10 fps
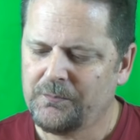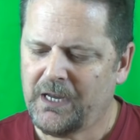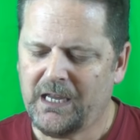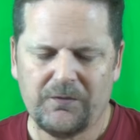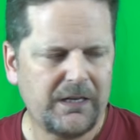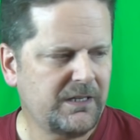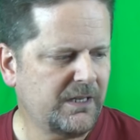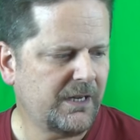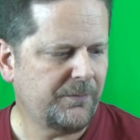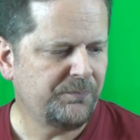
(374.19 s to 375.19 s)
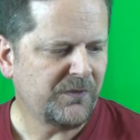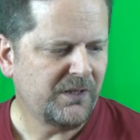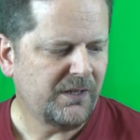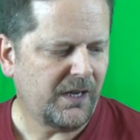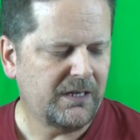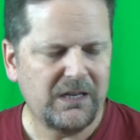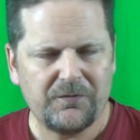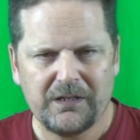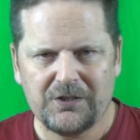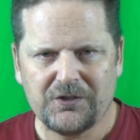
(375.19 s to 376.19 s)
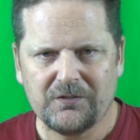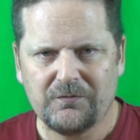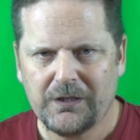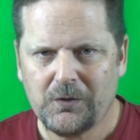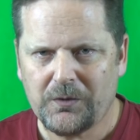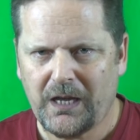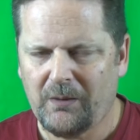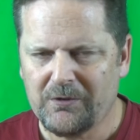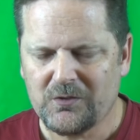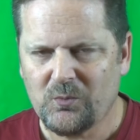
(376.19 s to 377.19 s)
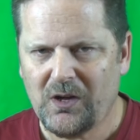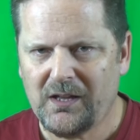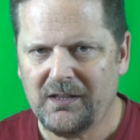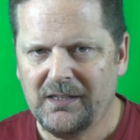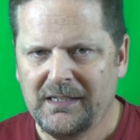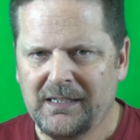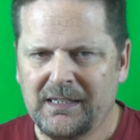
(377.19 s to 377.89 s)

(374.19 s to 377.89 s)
I have a uh, high definition video camera as well,